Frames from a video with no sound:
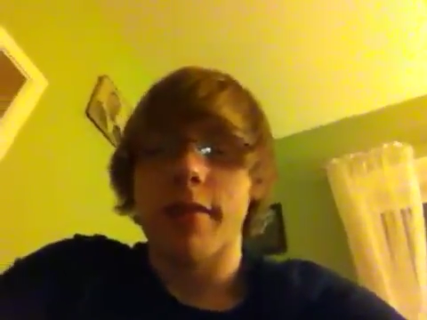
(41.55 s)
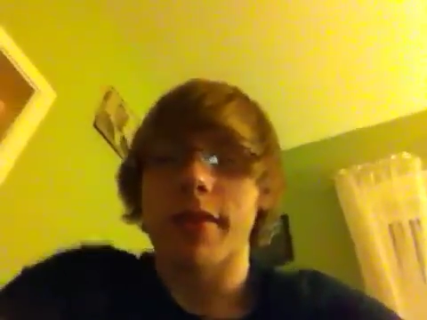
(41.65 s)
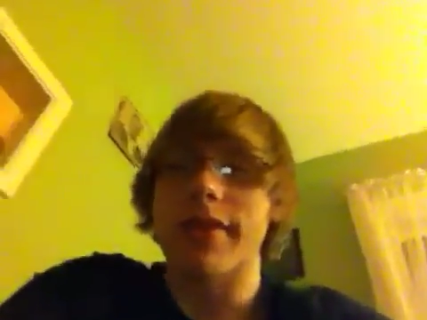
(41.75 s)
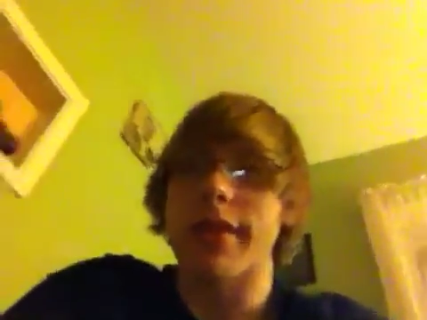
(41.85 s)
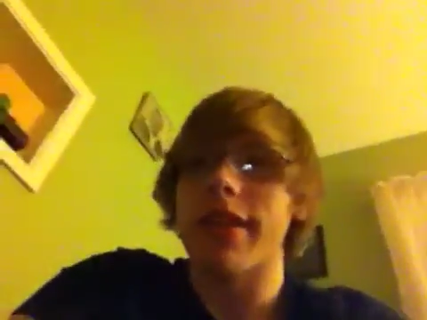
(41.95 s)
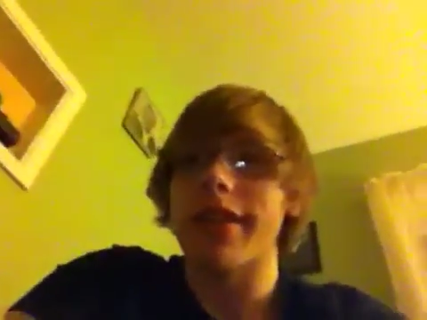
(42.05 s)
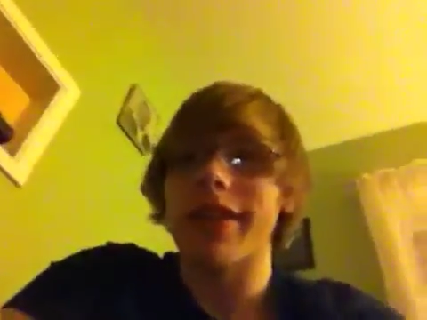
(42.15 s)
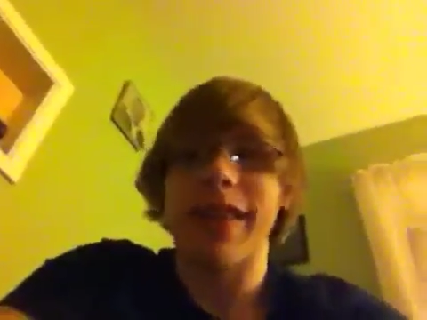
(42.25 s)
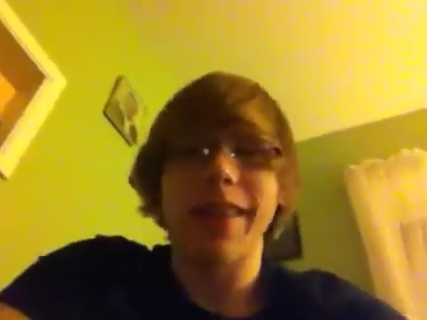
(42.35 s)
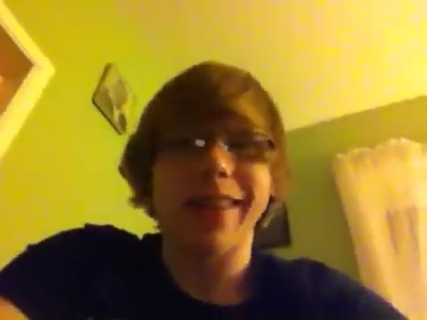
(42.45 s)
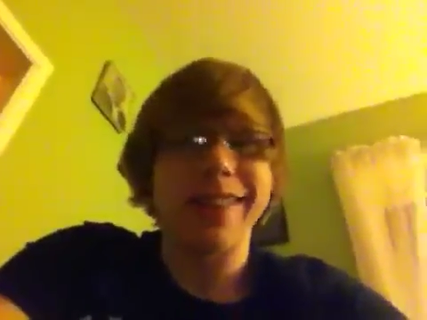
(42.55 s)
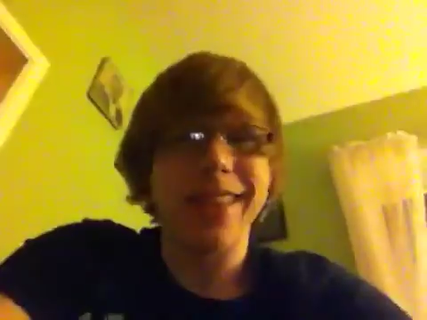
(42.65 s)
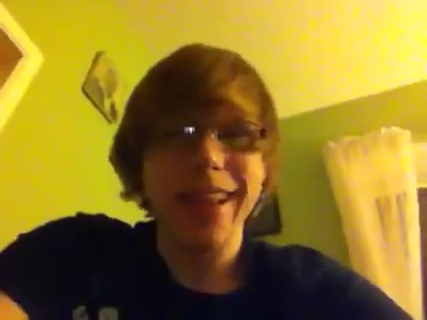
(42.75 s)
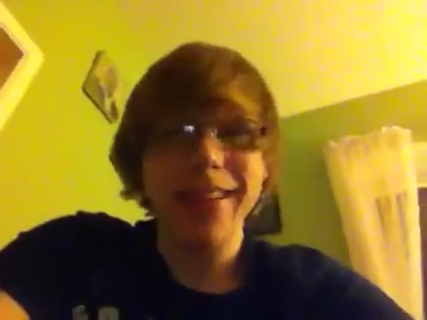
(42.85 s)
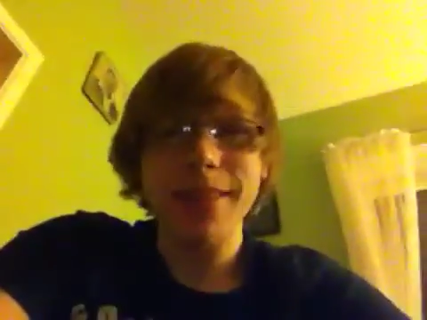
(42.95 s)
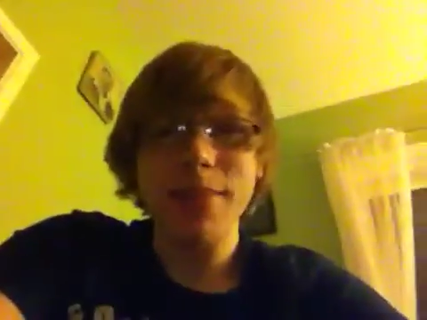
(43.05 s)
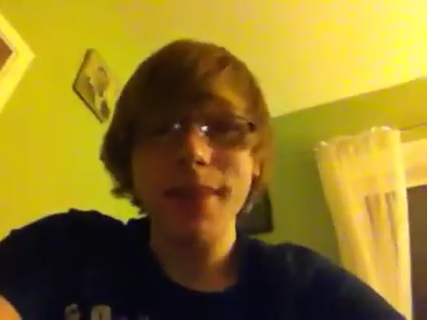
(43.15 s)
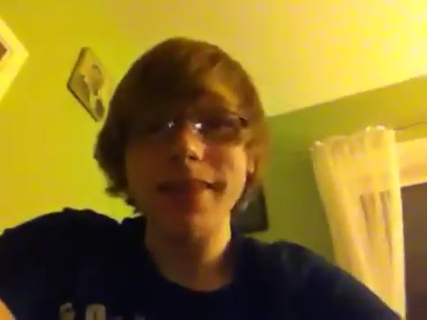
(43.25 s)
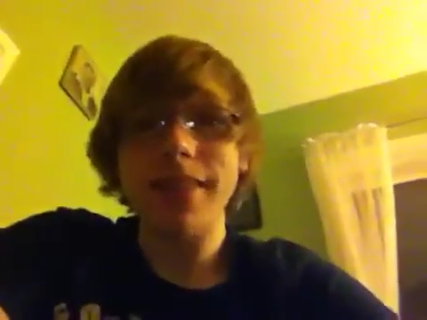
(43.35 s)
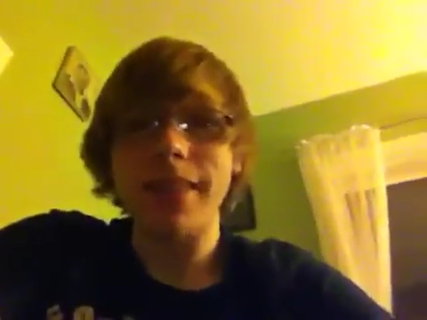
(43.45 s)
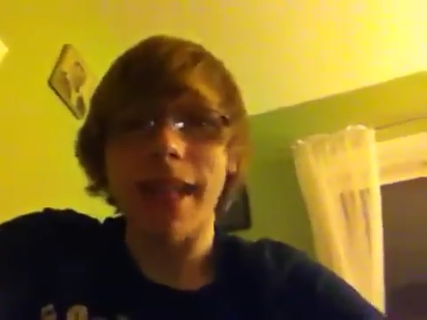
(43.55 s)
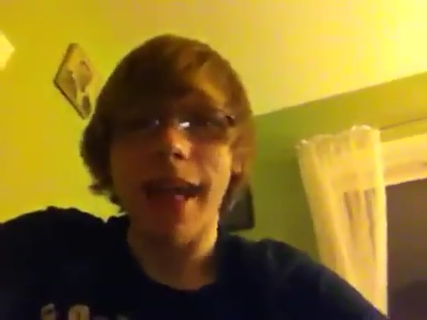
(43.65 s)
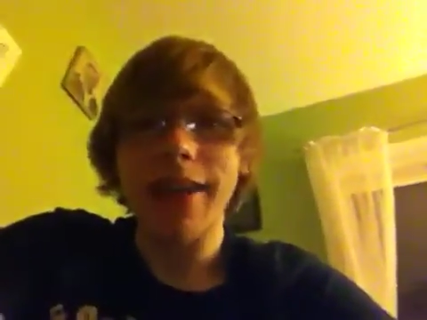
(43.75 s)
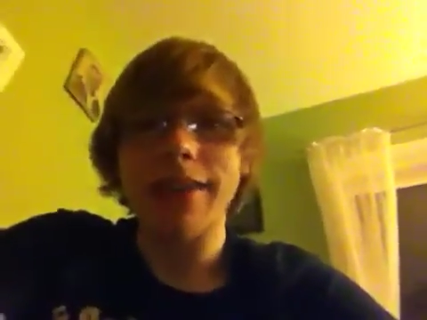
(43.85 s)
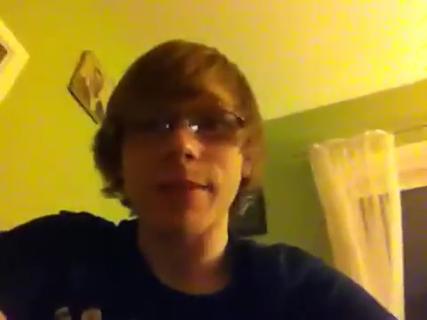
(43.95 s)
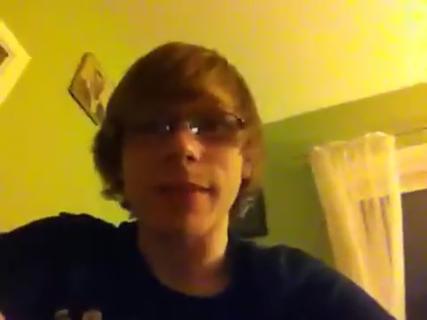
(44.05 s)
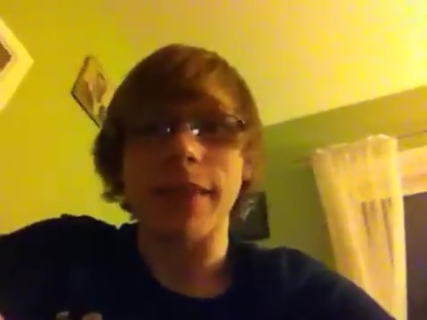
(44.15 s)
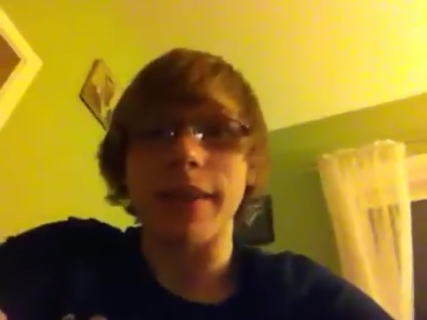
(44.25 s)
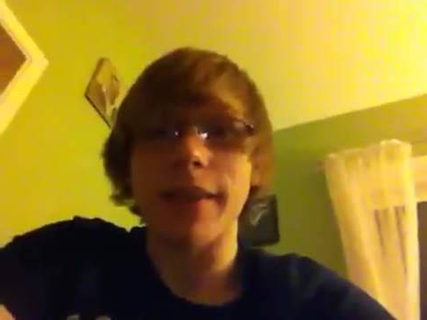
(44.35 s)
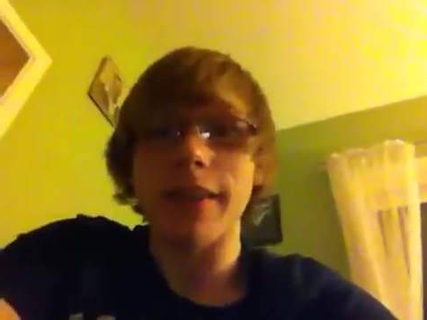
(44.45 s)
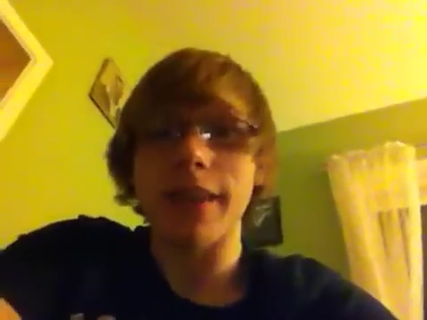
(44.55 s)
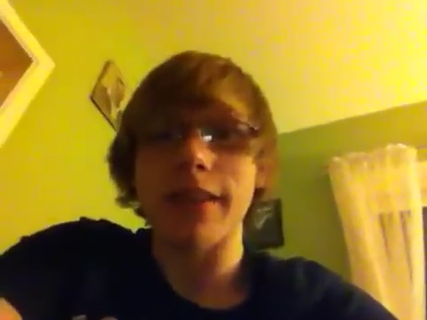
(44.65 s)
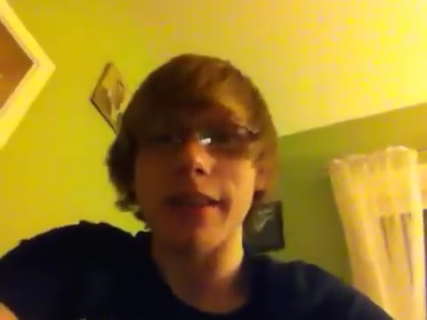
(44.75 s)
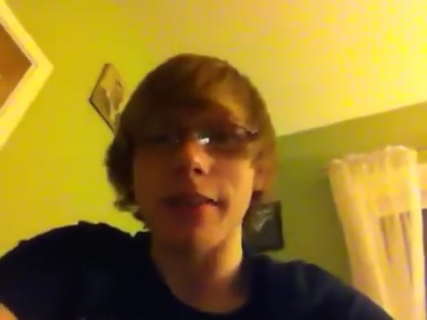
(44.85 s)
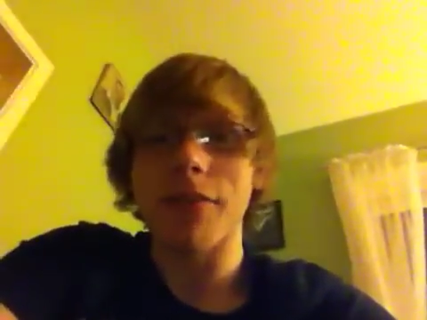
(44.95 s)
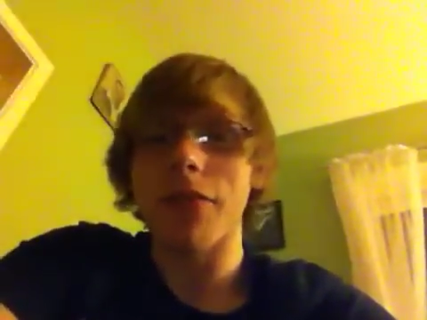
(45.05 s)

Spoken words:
But, yeah, guys, it actually means a lot to me that, like,